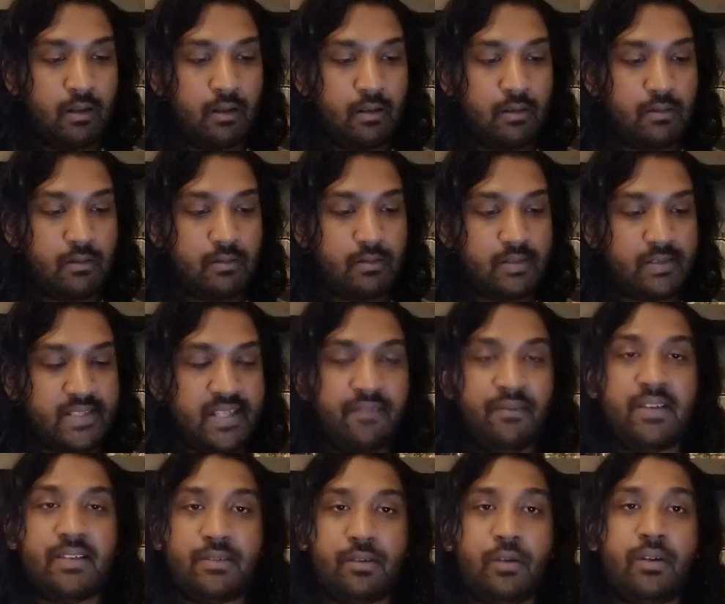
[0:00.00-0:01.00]
Sylvie
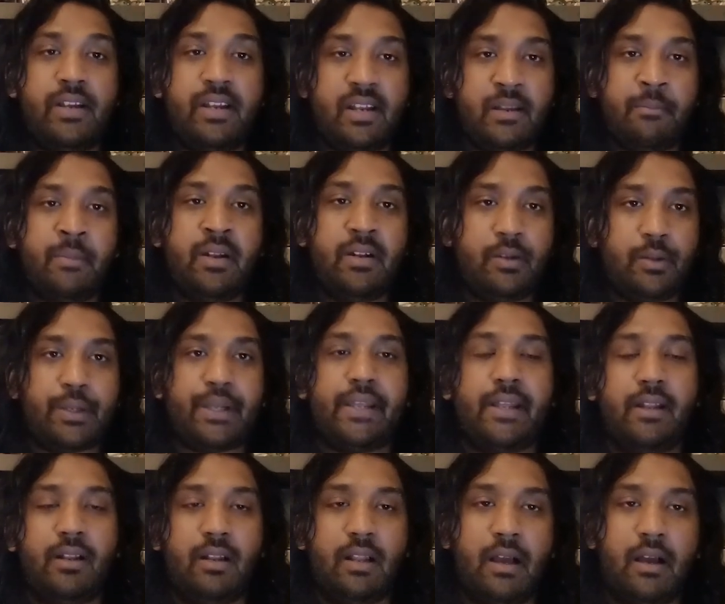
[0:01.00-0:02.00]
is so determined to
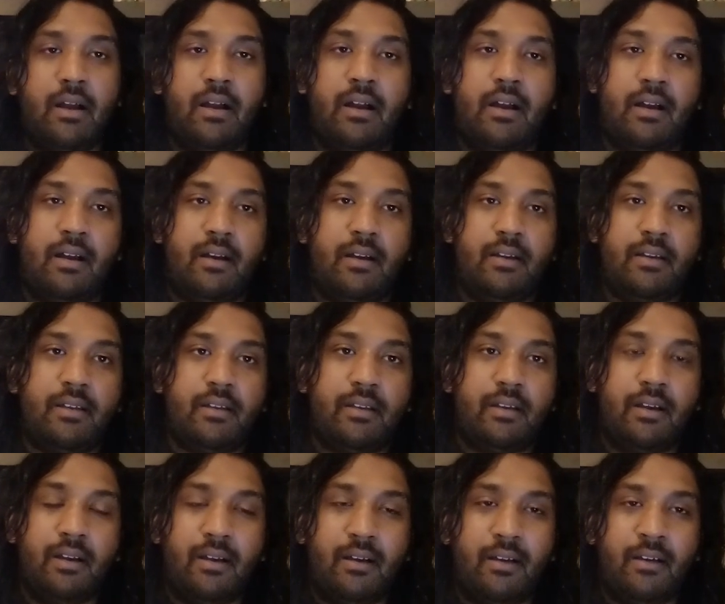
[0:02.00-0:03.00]
kill
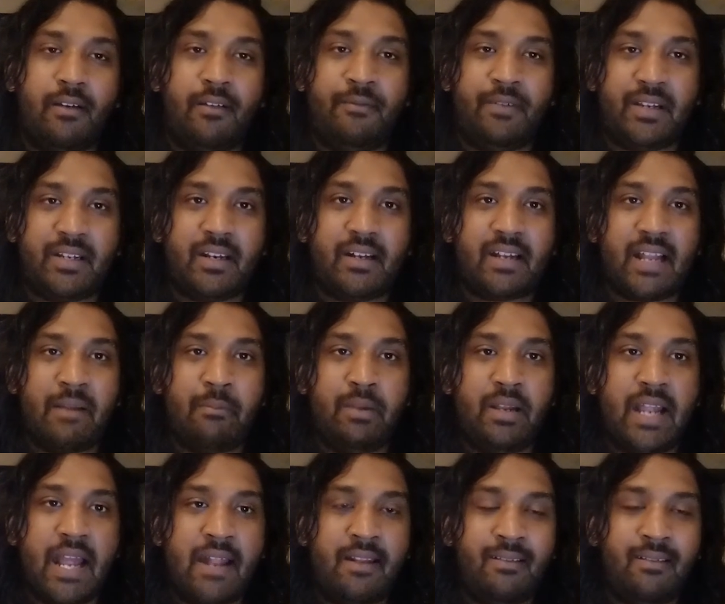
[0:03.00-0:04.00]
Victor Timely,
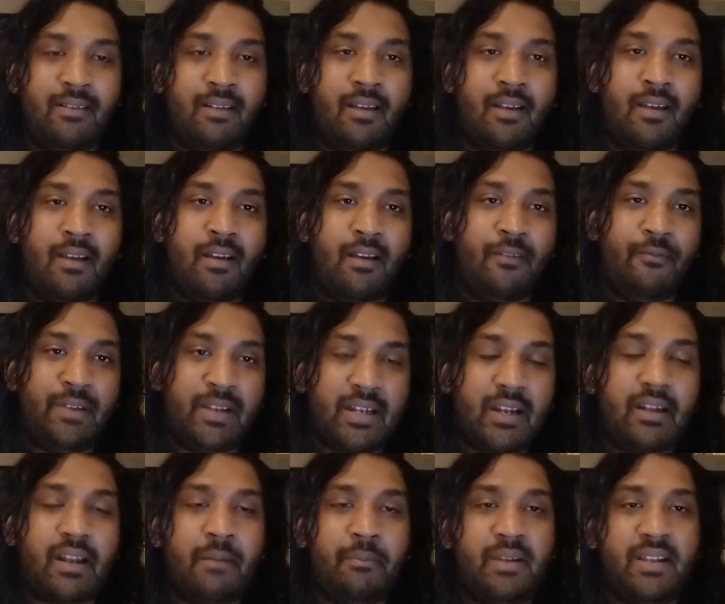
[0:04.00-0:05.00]
and Victor
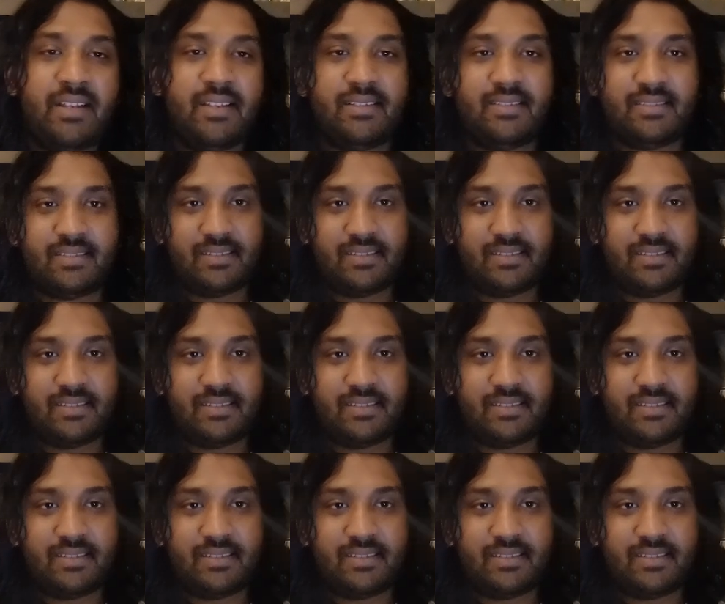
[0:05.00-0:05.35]
Timely is